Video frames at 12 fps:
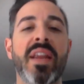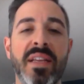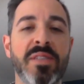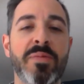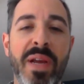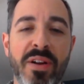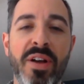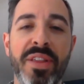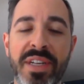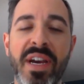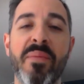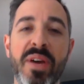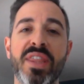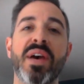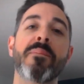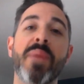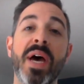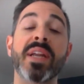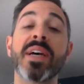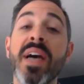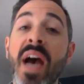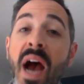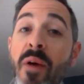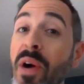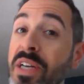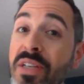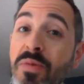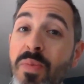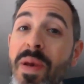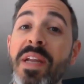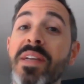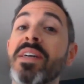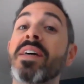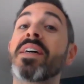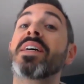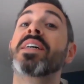I didn't spend all the time with them, but I watched them spend